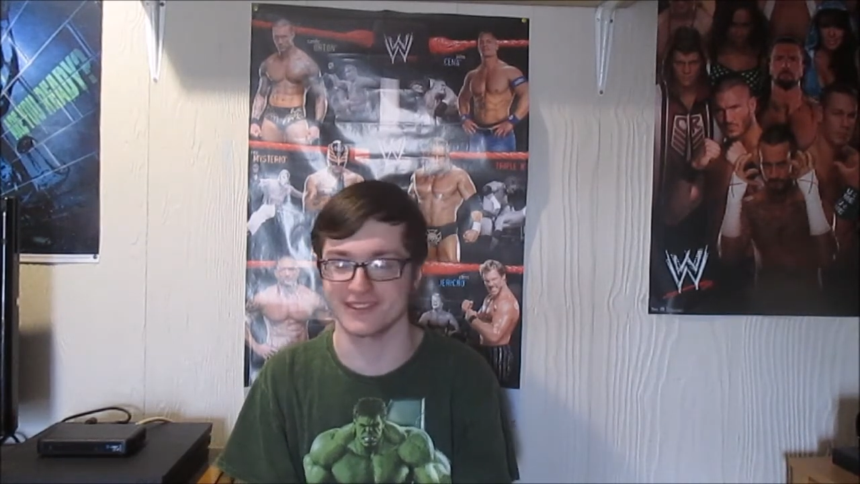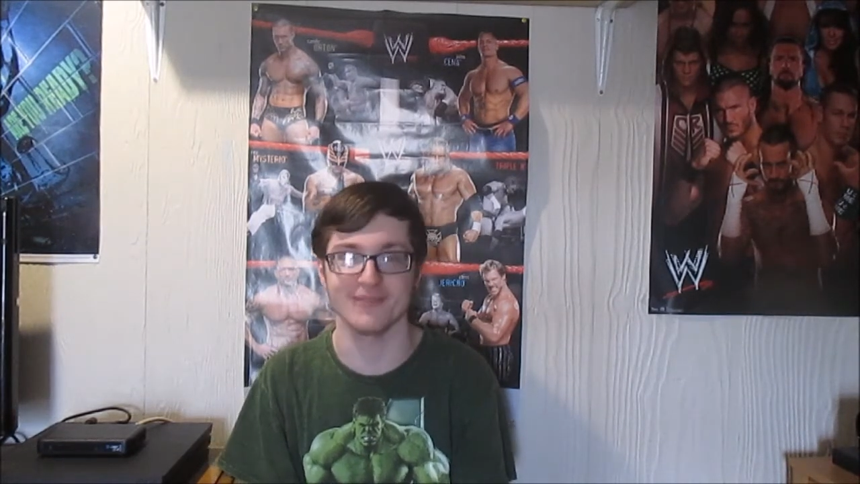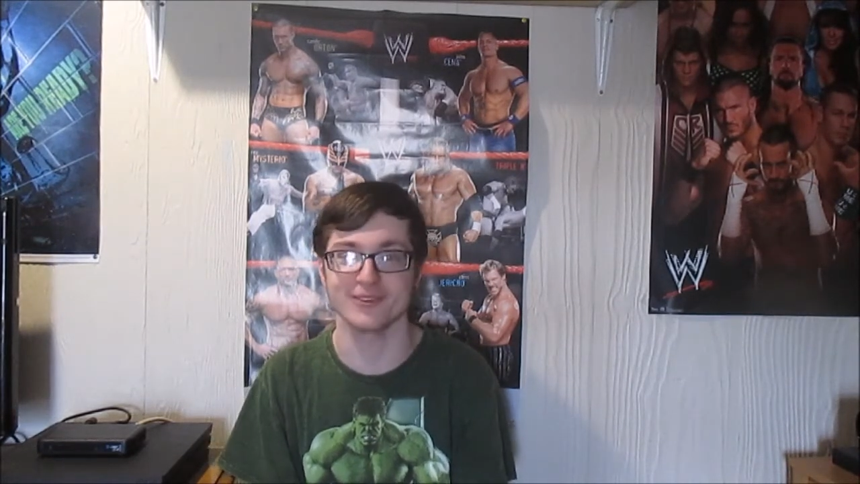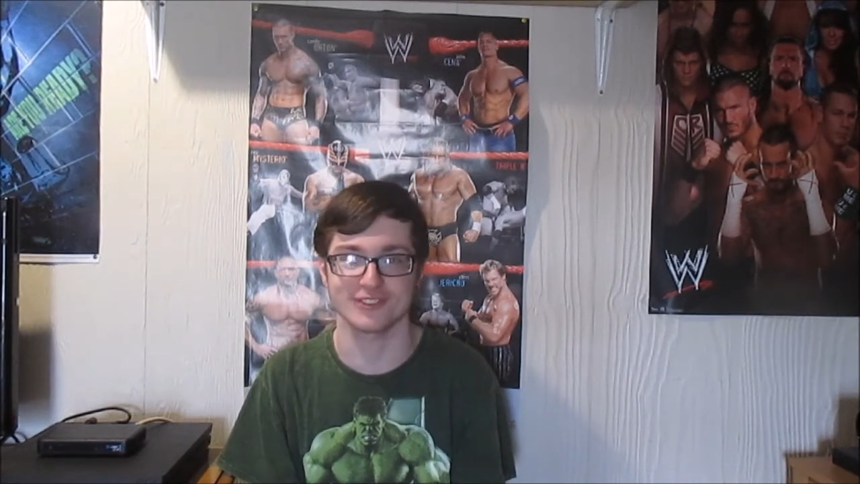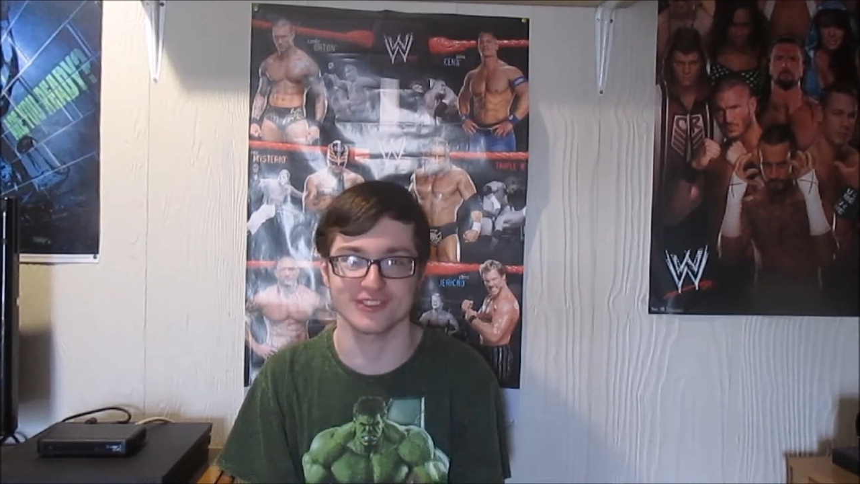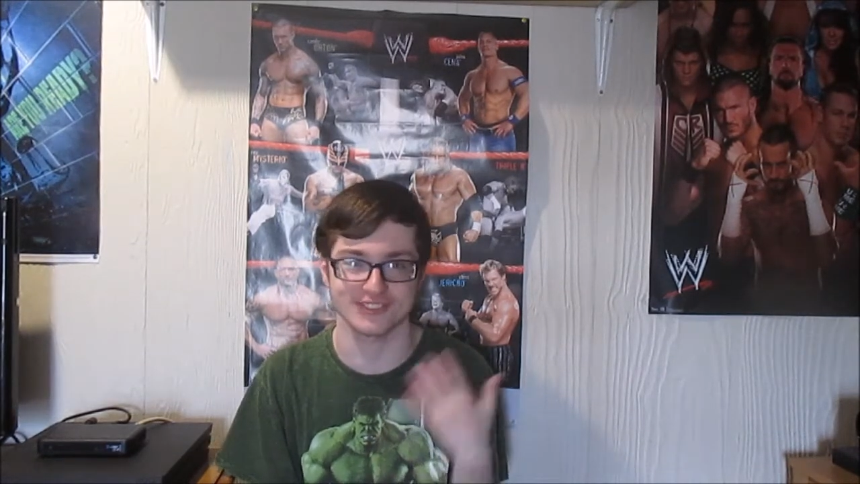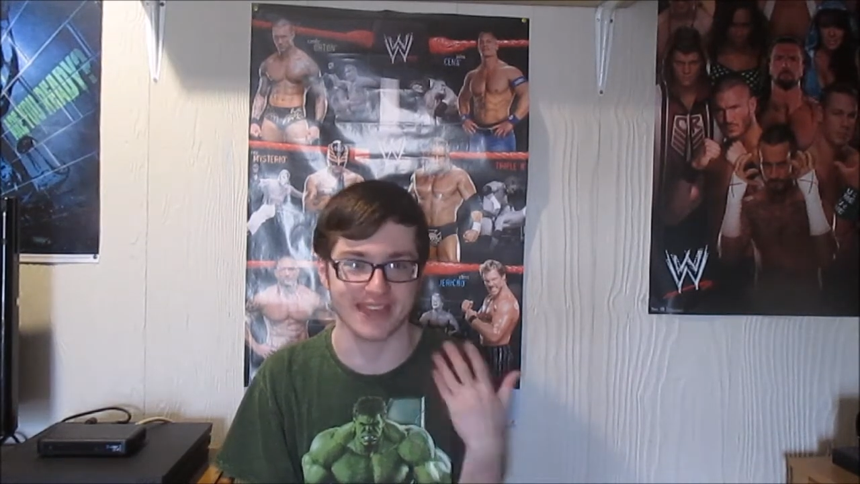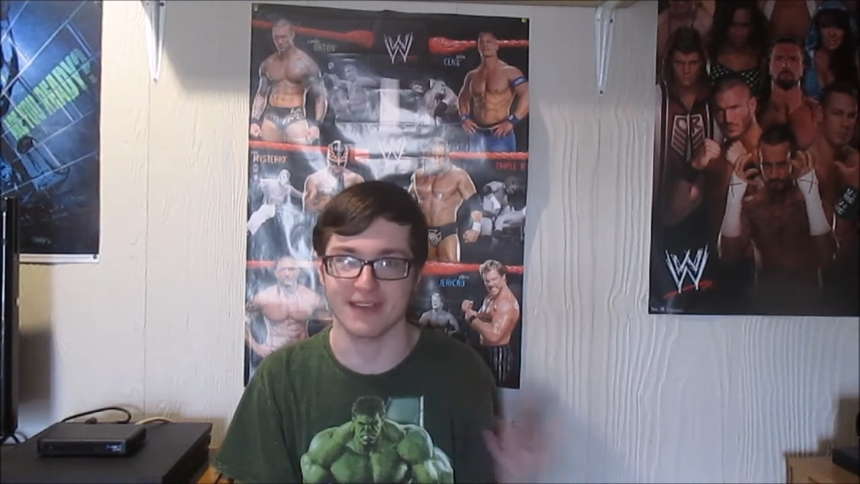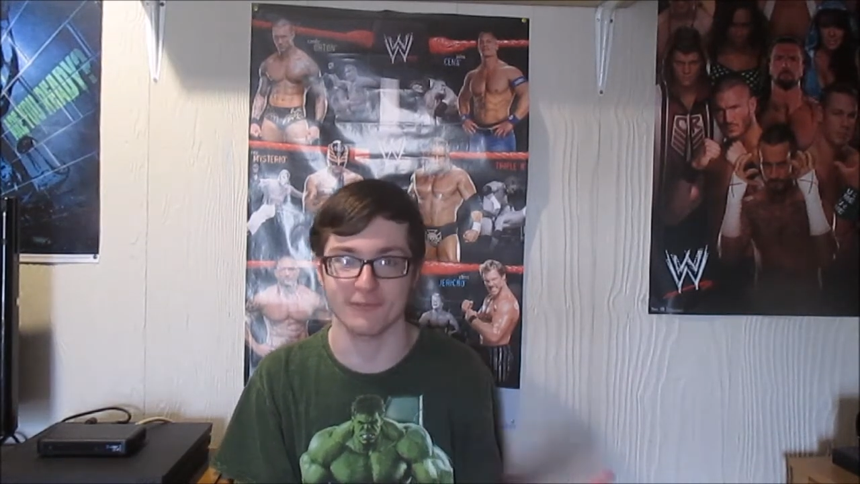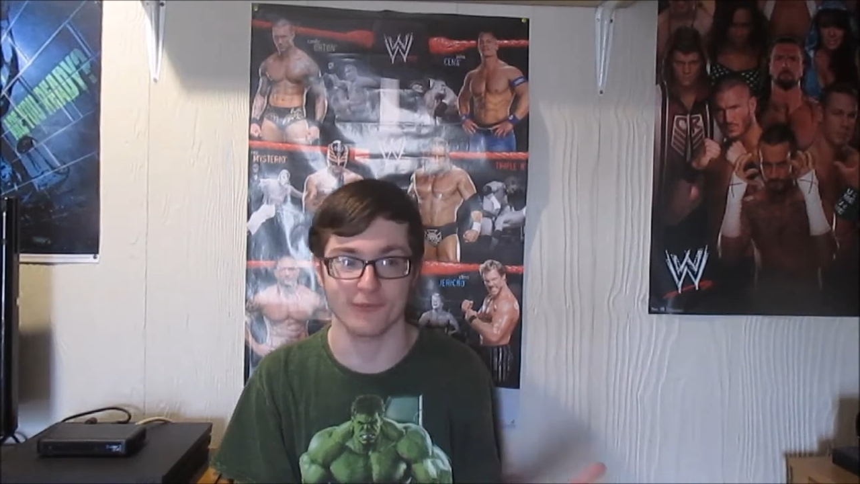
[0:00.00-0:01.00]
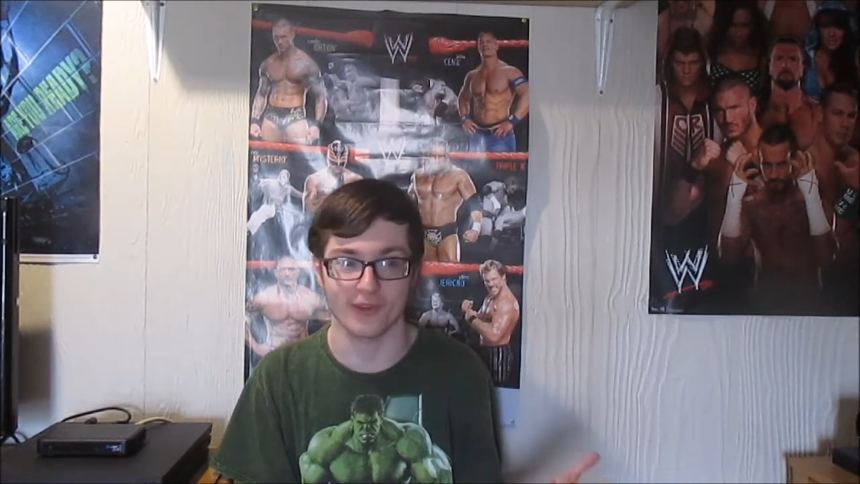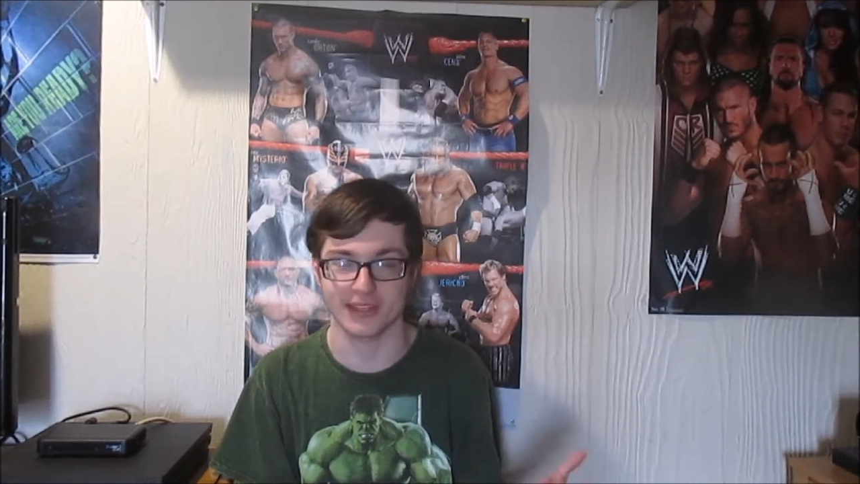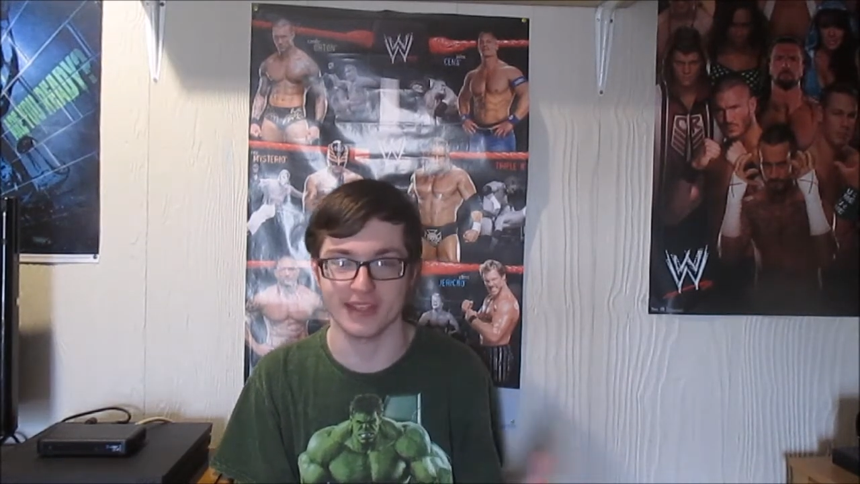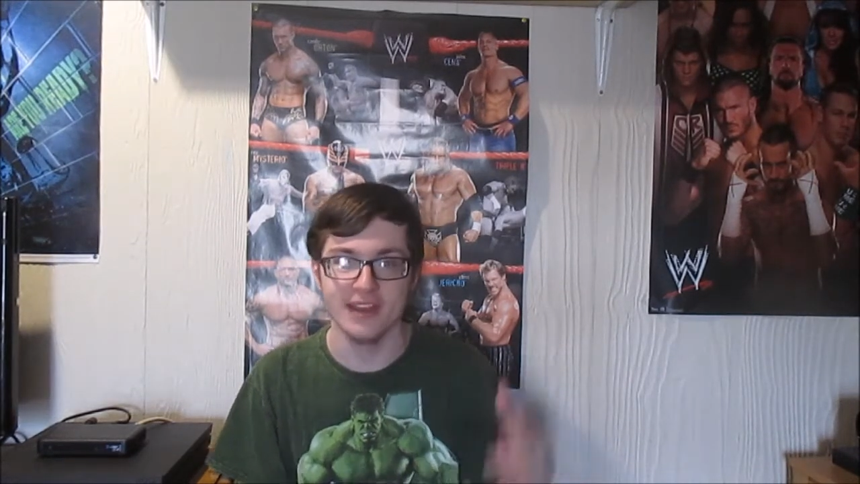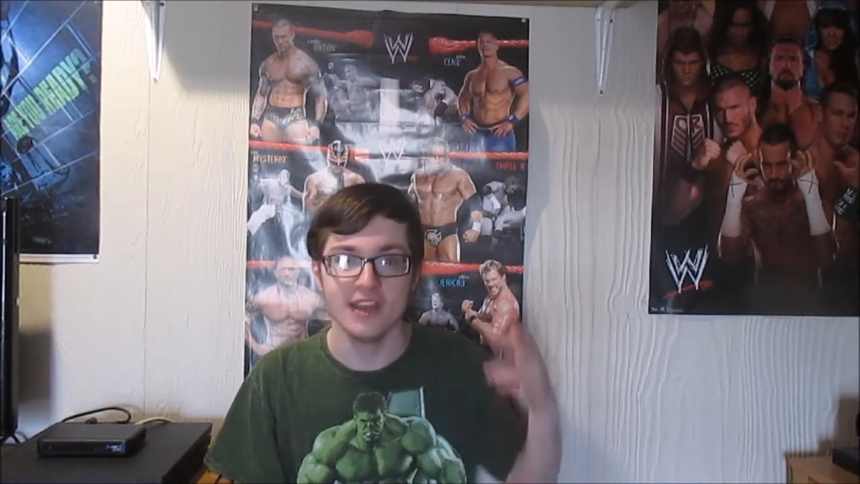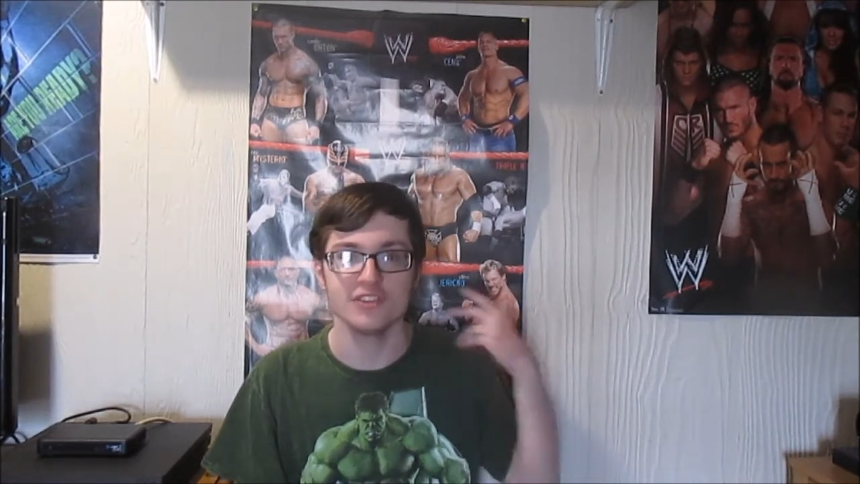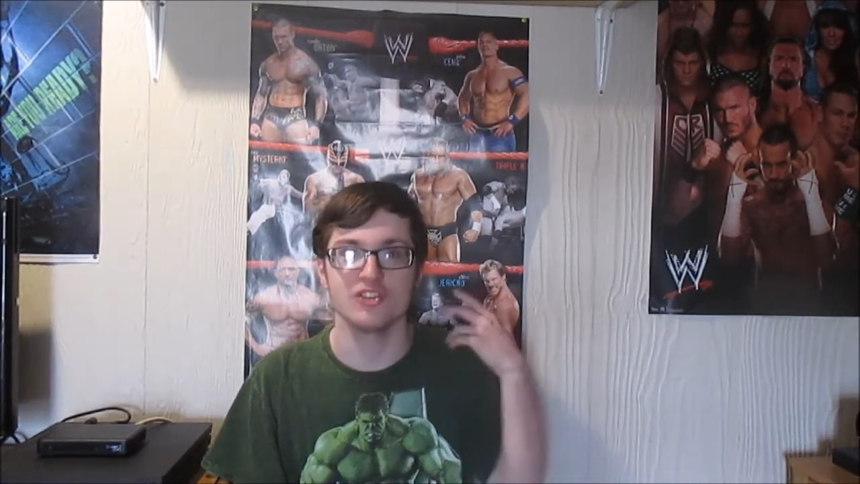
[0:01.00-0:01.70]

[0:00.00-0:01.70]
he was just that funny.